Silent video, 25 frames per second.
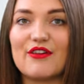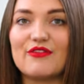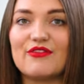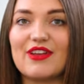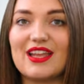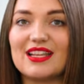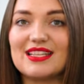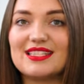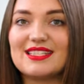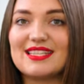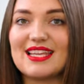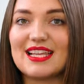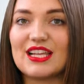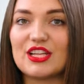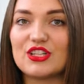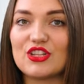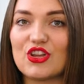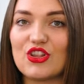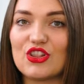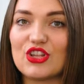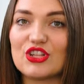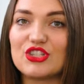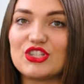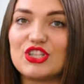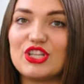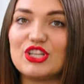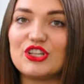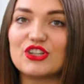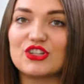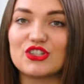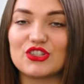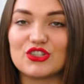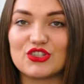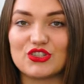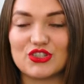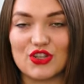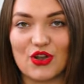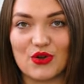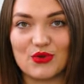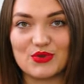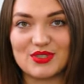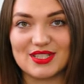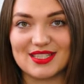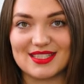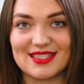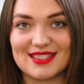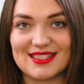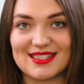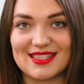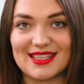event technology
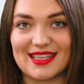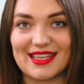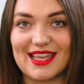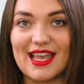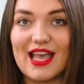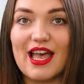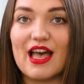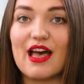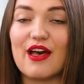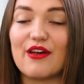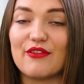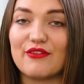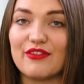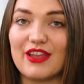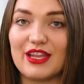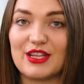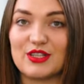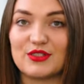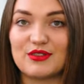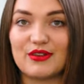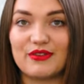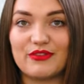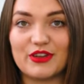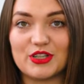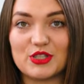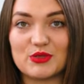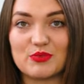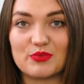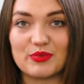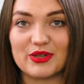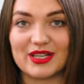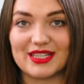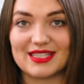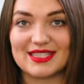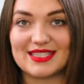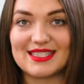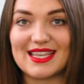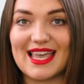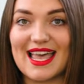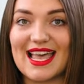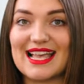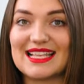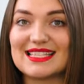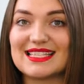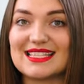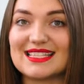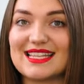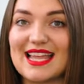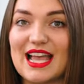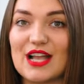consultancy Event Footprints
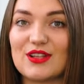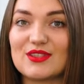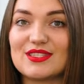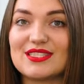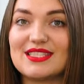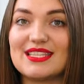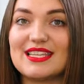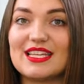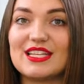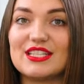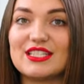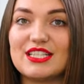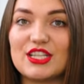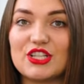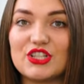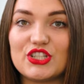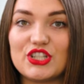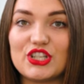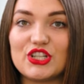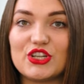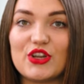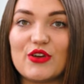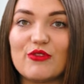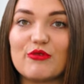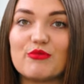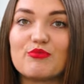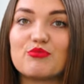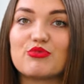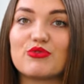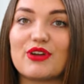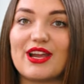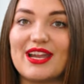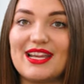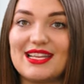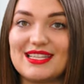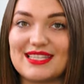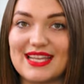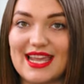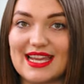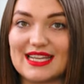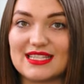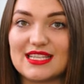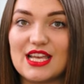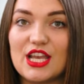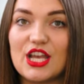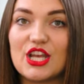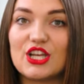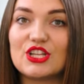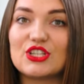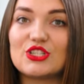has announced the addition of
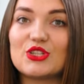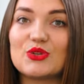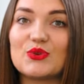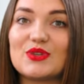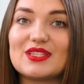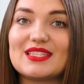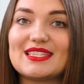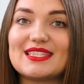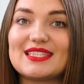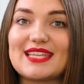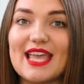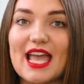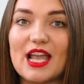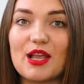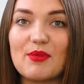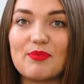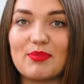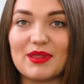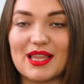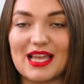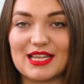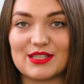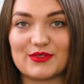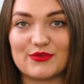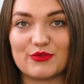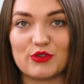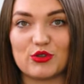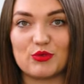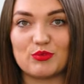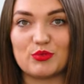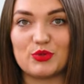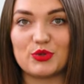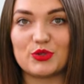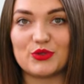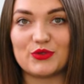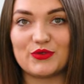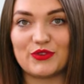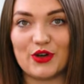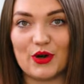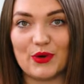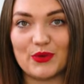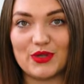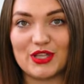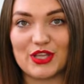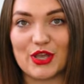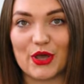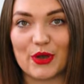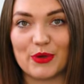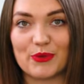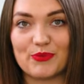Braindate to its tech platform
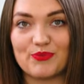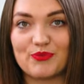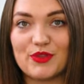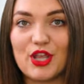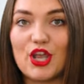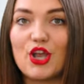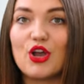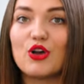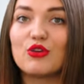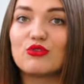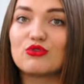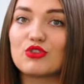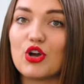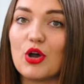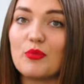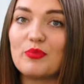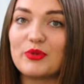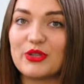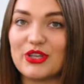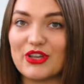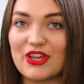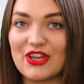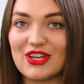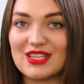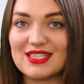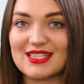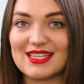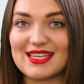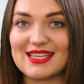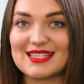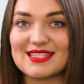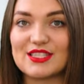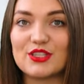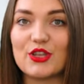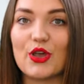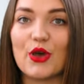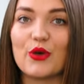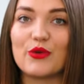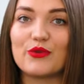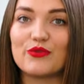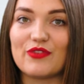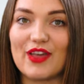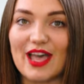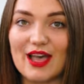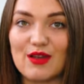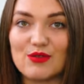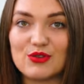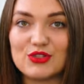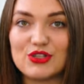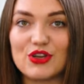portfolio. Rob Curtis,
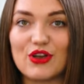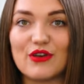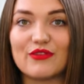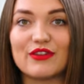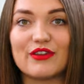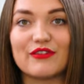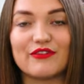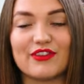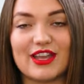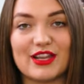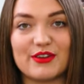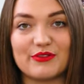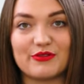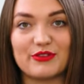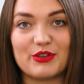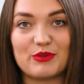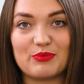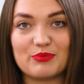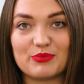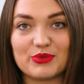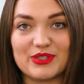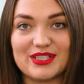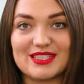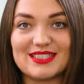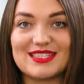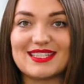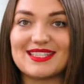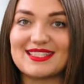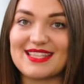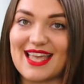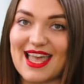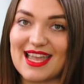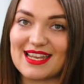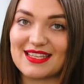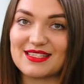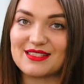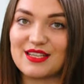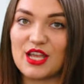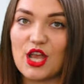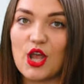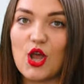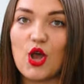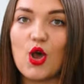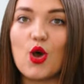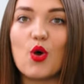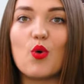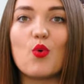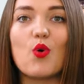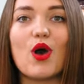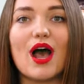co-founder of Event Footprints, said,
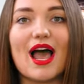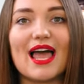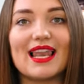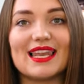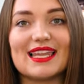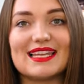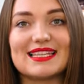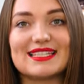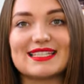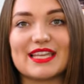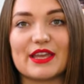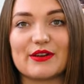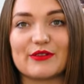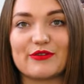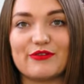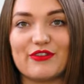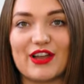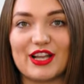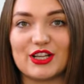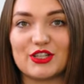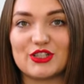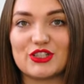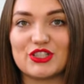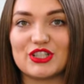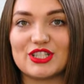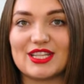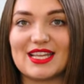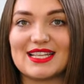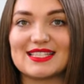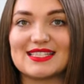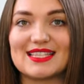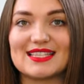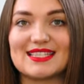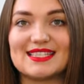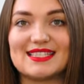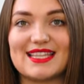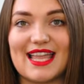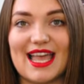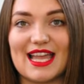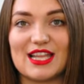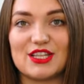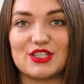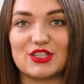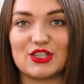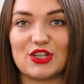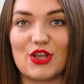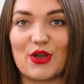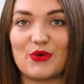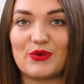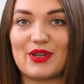"While it can function as a
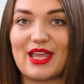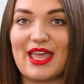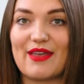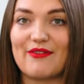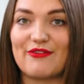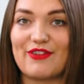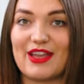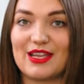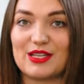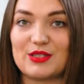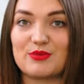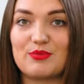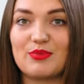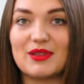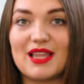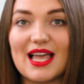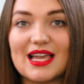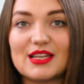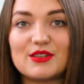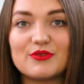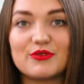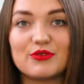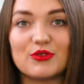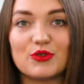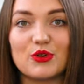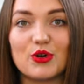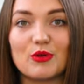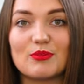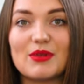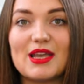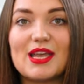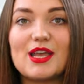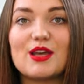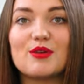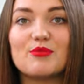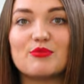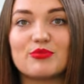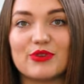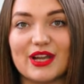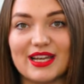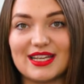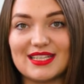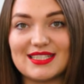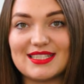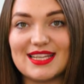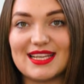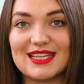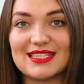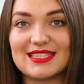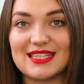standalone event platform,
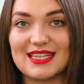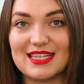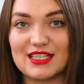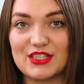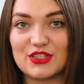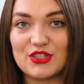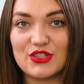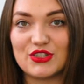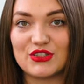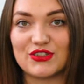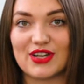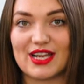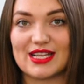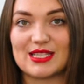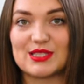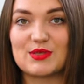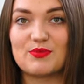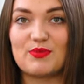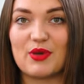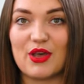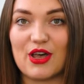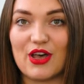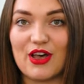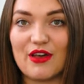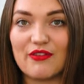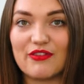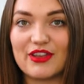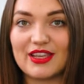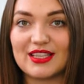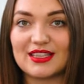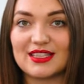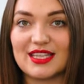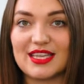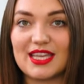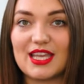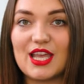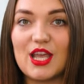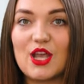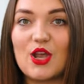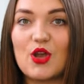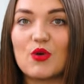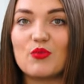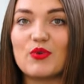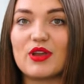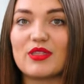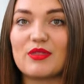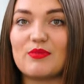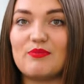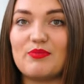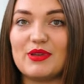Braindate integrates perfectly
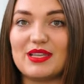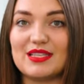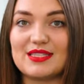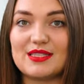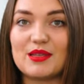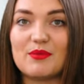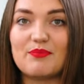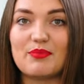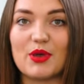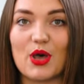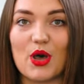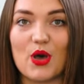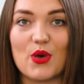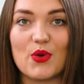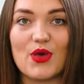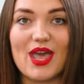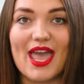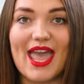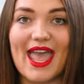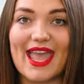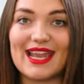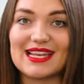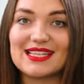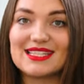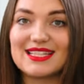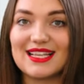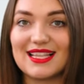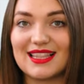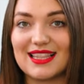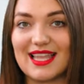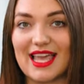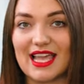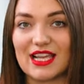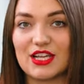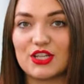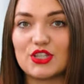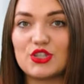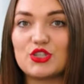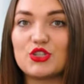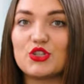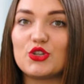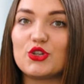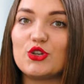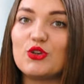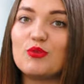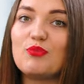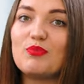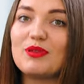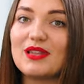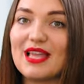with Bizabo and Click,
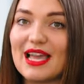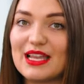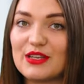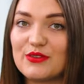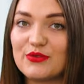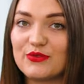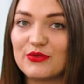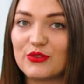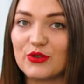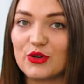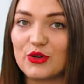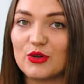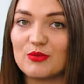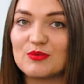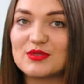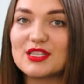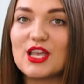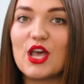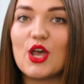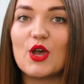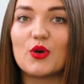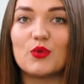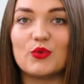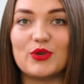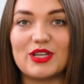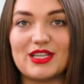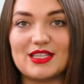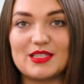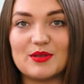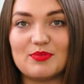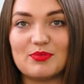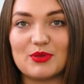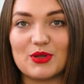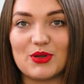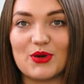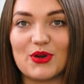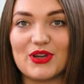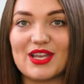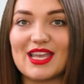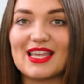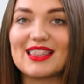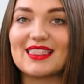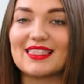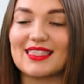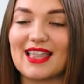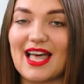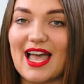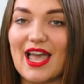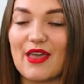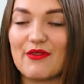two platforms we deploy
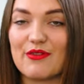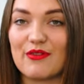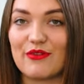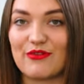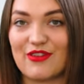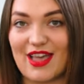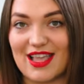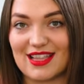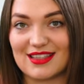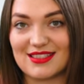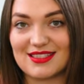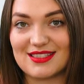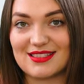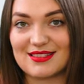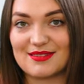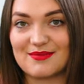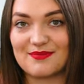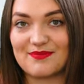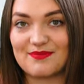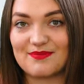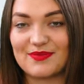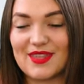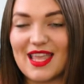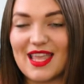at live events."